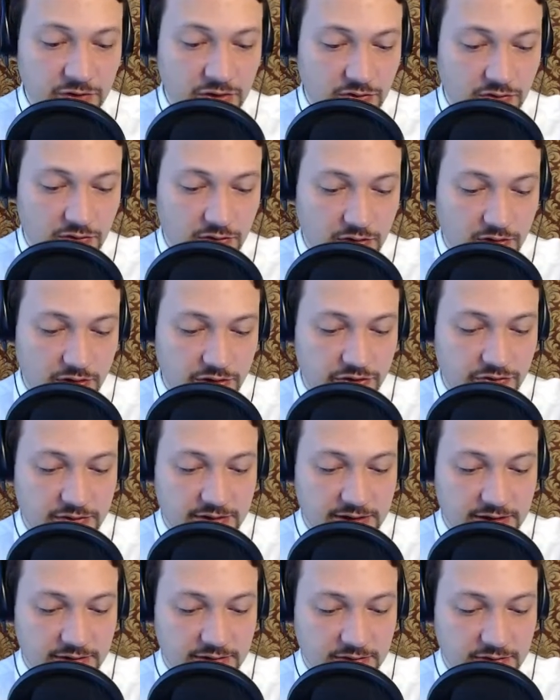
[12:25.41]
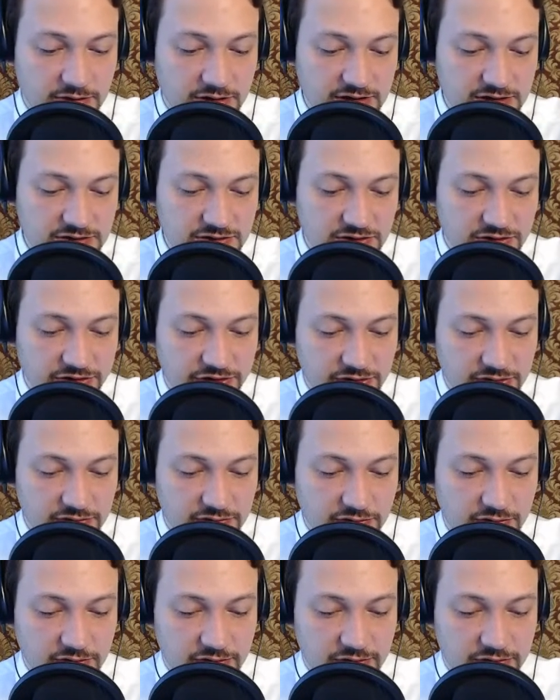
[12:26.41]
Or you can easily
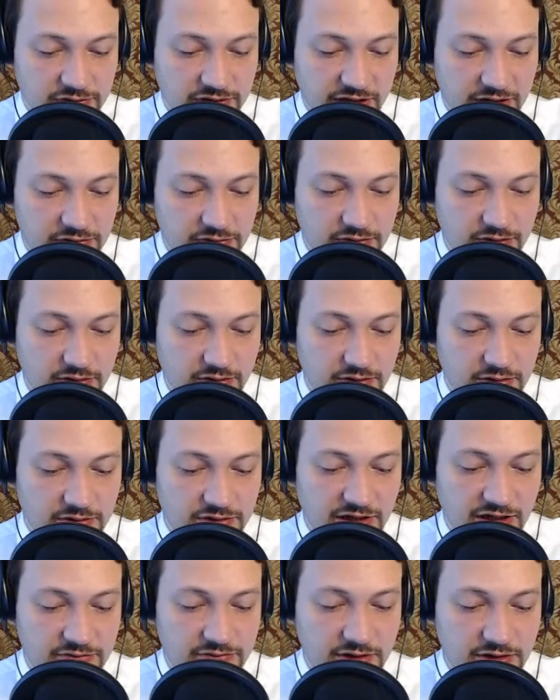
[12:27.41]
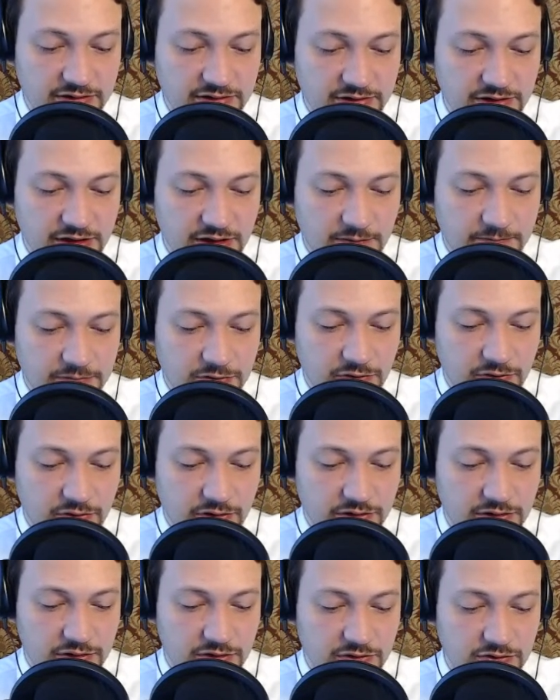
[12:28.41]
directly
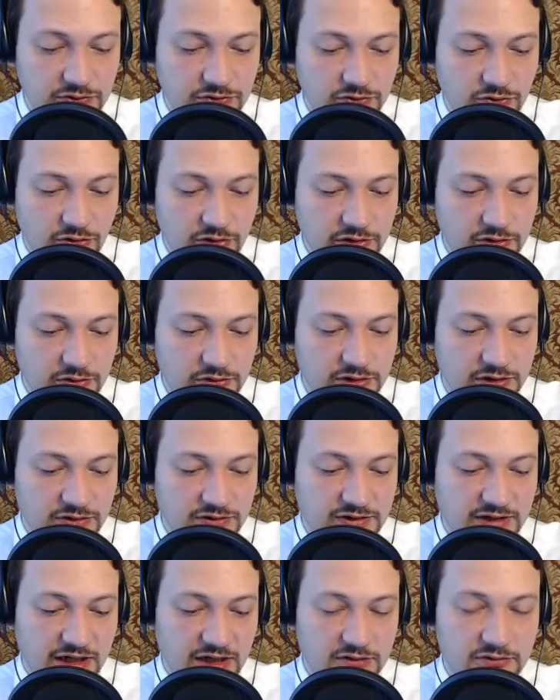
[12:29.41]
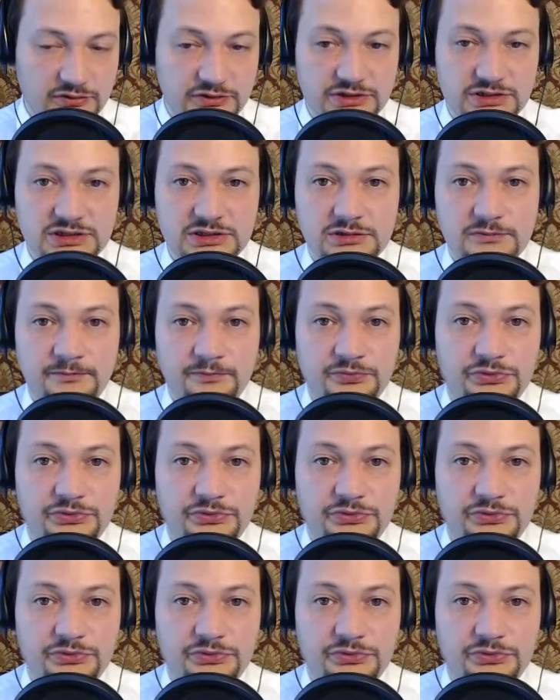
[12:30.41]
upload Docker containers